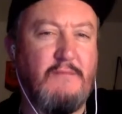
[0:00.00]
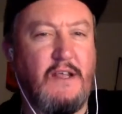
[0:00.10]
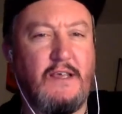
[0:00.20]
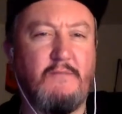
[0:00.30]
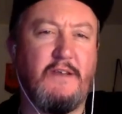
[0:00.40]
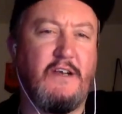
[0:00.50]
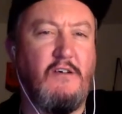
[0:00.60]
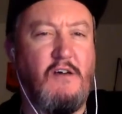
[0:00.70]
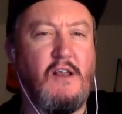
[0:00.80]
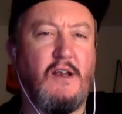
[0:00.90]
But like a bit of the
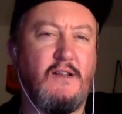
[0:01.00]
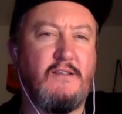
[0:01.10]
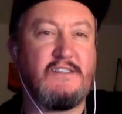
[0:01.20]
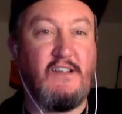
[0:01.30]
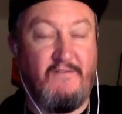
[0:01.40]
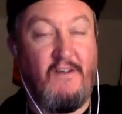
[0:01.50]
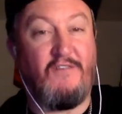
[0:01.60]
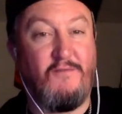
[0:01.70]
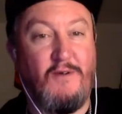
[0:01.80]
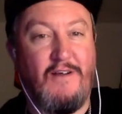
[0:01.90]
all, it's not far
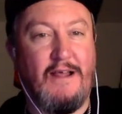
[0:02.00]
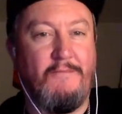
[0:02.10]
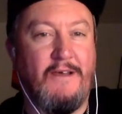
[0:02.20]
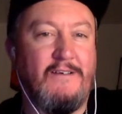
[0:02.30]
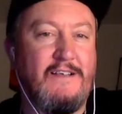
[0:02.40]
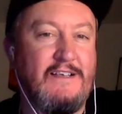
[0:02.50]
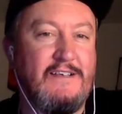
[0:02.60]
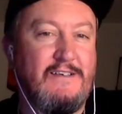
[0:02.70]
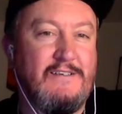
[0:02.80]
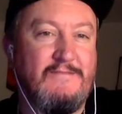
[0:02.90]
from where I am.
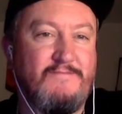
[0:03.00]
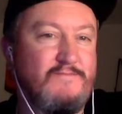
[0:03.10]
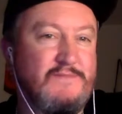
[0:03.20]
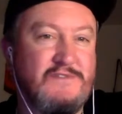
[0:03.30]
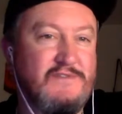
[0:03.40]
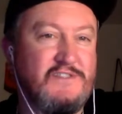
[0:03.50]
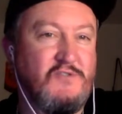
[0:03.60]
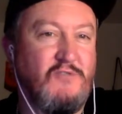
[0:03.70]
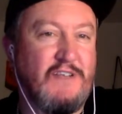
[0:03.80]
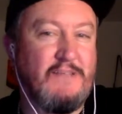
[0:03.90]

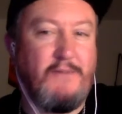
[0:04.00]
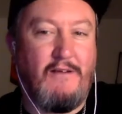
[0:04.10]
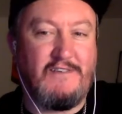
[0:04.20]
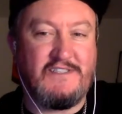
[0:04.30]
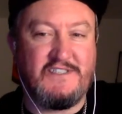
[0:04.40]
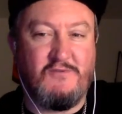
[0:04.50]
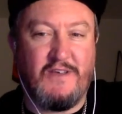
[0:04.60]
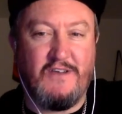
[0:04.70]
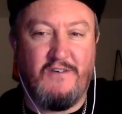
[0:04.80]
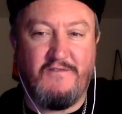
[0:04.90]
Zurich to Paris is
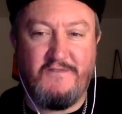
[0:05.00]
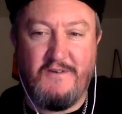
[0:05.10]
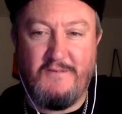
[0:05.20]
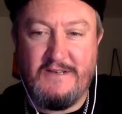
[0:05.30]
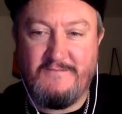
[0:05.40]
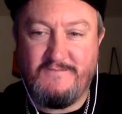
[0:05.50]
quick enough, you know what I mean?